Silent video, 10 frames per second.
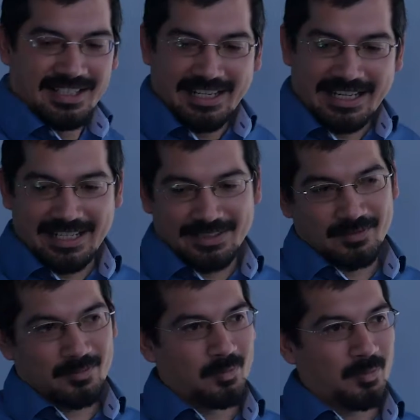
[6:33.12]
And
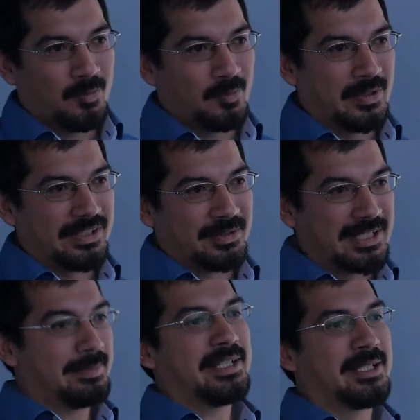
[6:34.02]
with
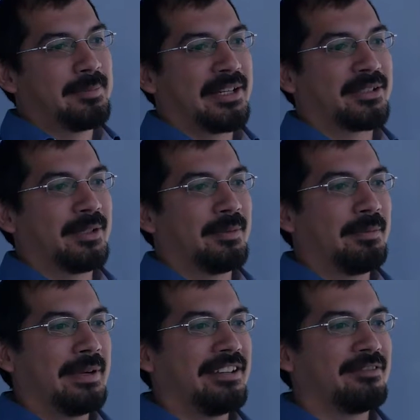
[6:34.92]
transmission spectra, we
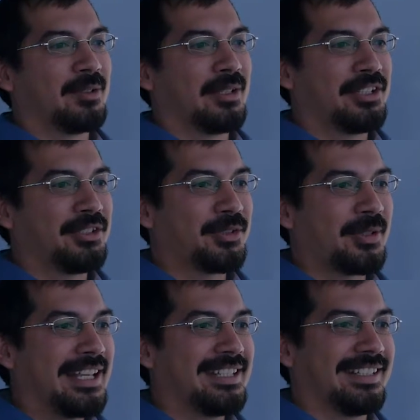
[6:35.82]
wait for a
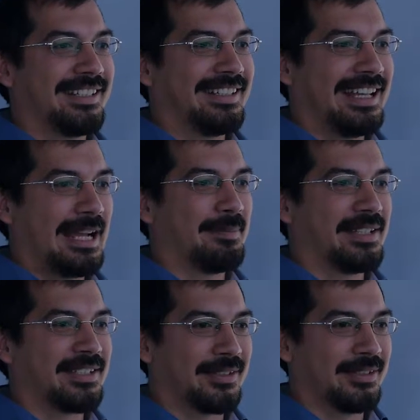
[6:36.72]
transit to
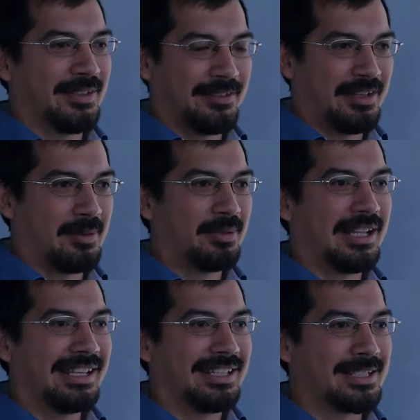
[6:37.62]
happen, so a
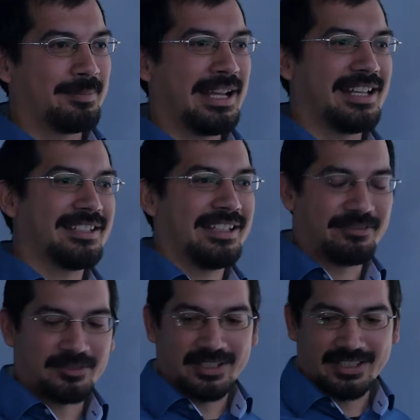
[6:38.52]
planet to pass in
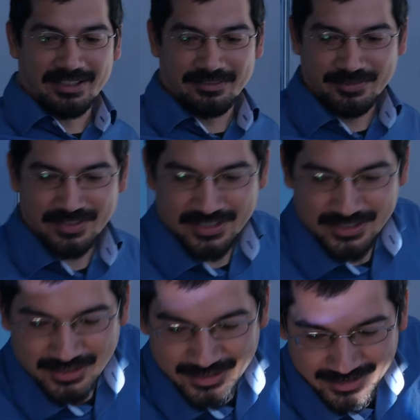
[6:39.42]
front of the
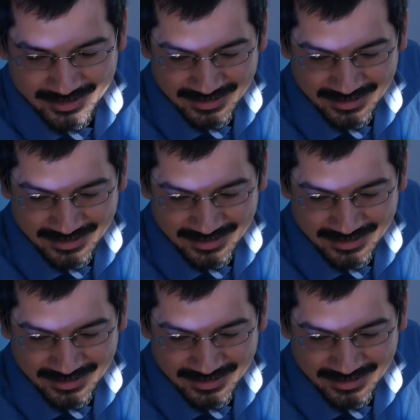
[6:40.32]
star.